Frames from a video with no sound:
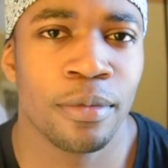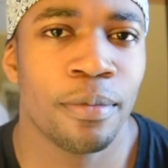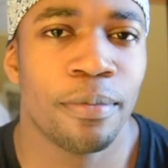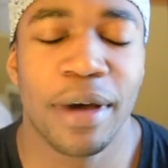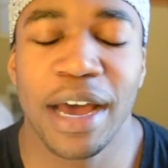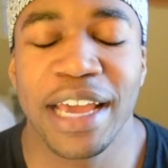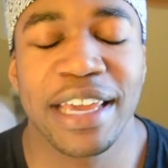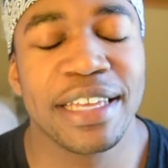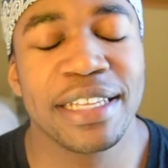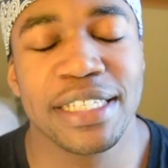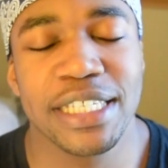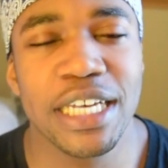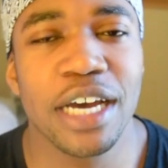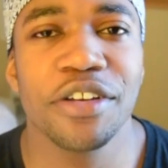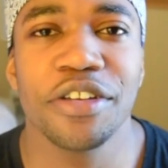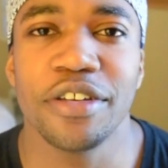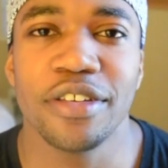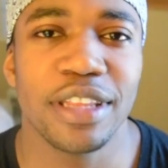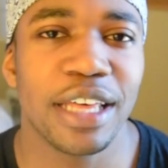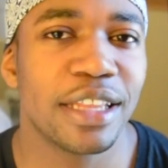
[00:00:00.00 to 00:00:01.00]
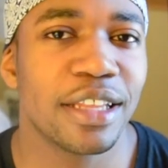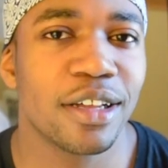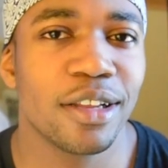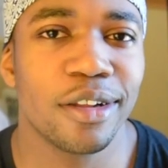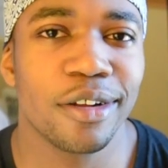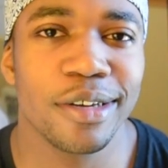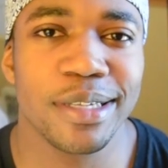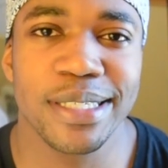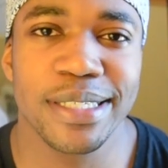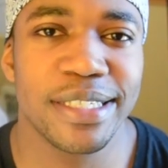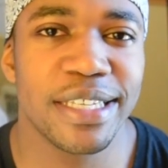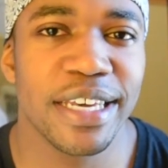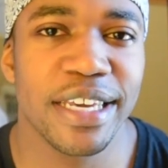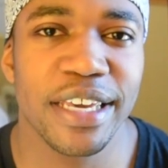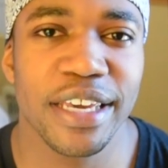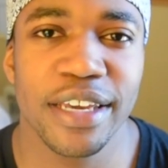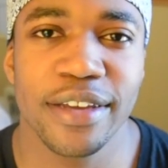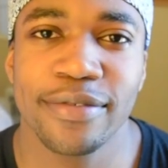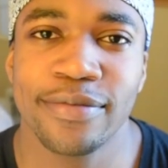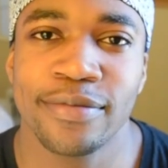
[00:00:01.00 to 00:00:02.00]
but I can tell you that the clock's
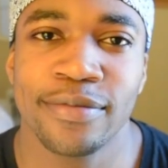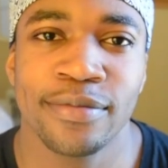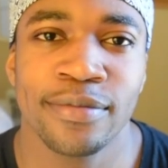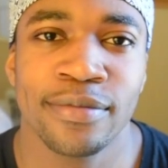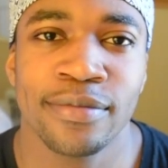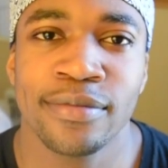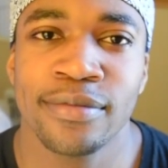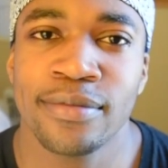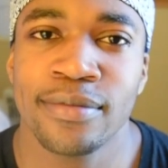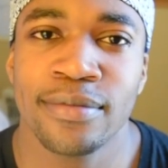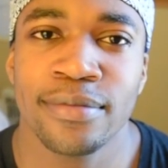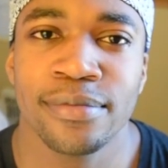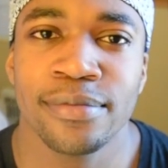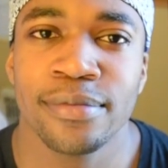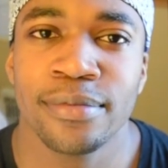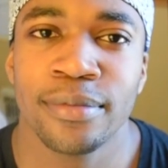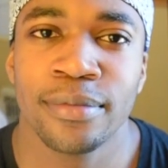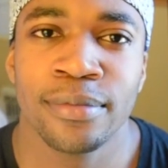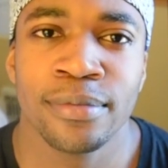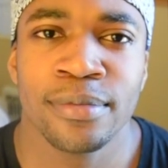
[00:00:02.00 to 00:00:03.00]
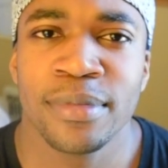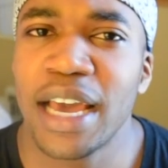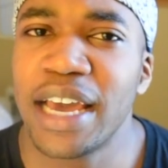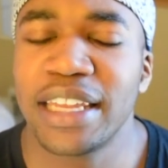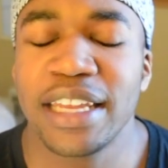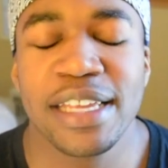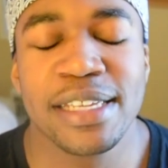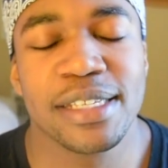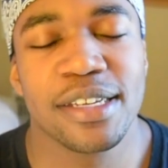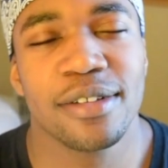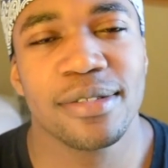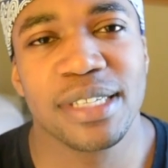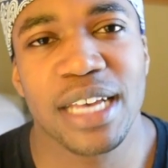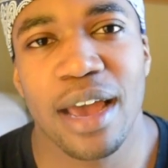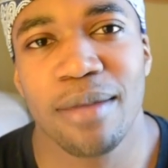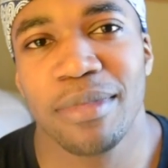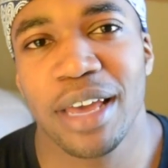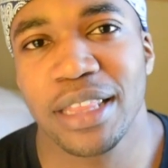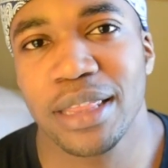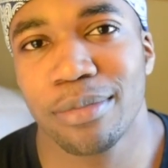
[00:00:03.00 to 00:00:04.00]
ticking and there's no
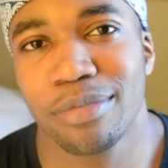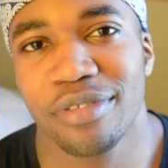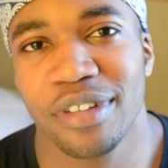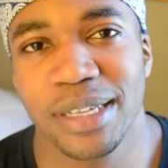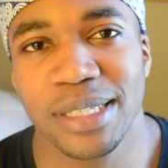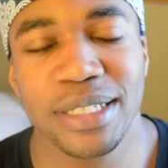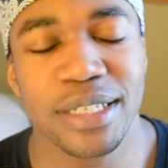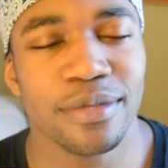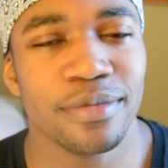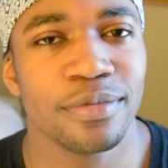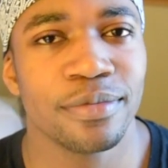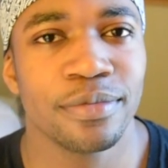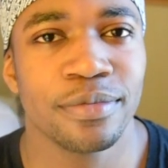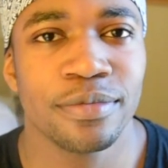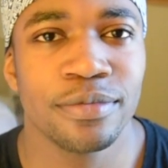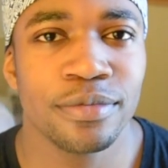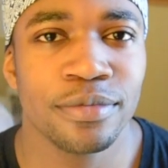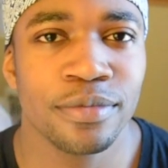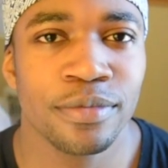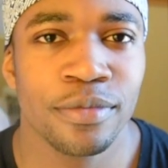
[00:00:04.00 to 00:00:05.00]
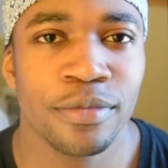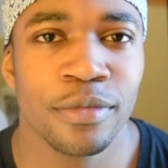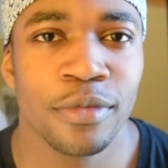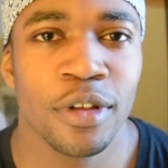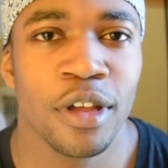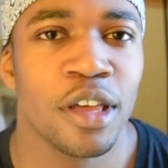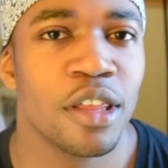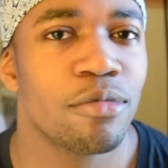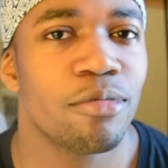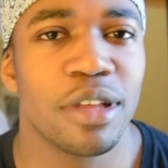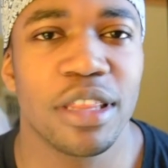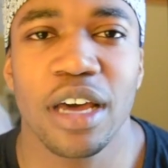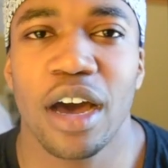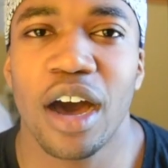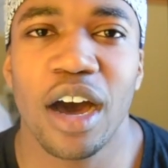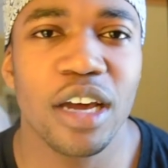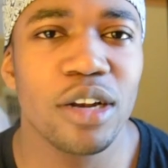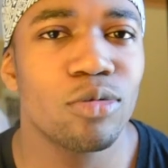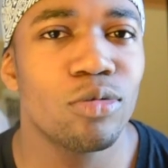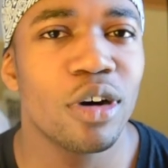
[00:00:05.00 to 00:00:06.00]
time like the present. With
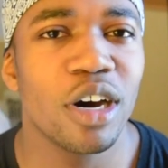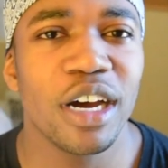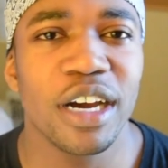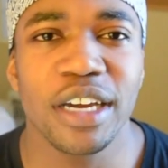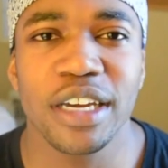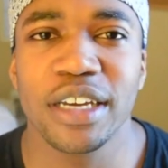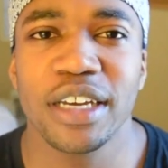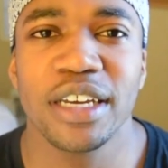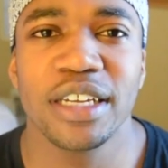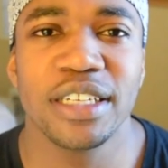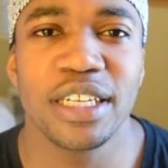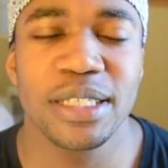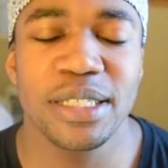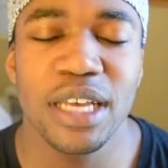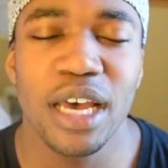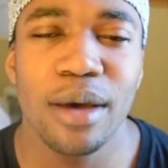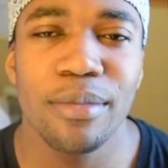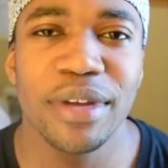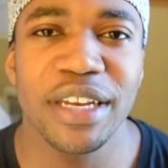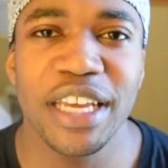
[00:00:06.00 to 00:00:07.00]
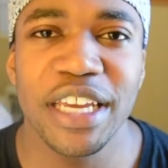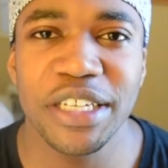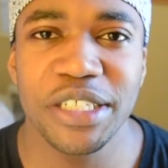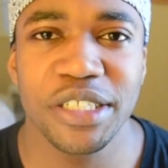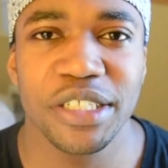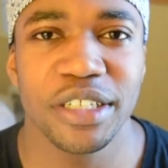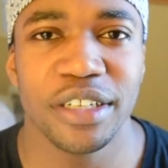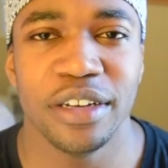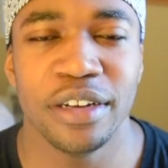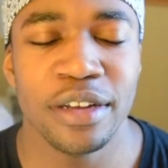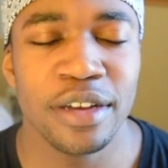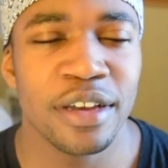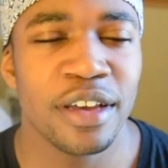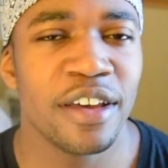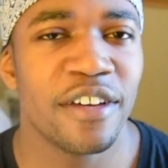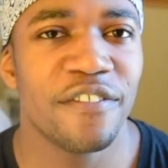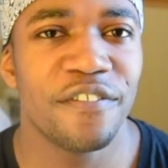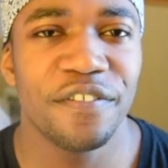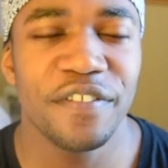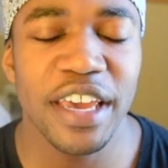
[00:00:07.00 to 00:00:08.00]
hard work, determination,
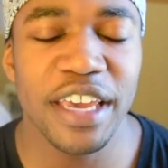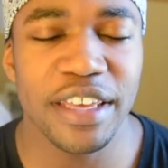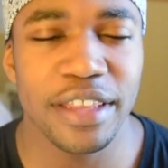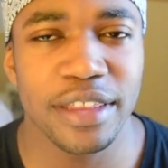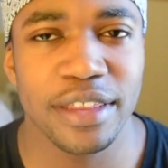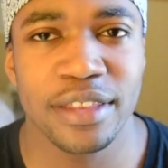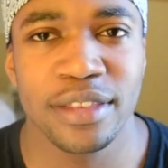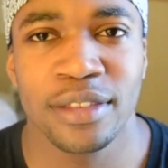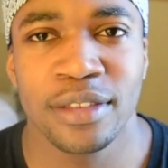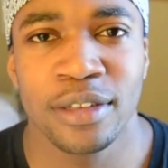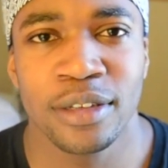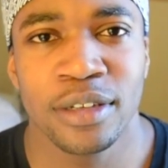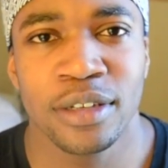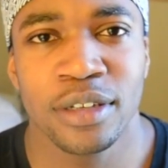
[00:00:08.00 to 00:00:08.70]
faith,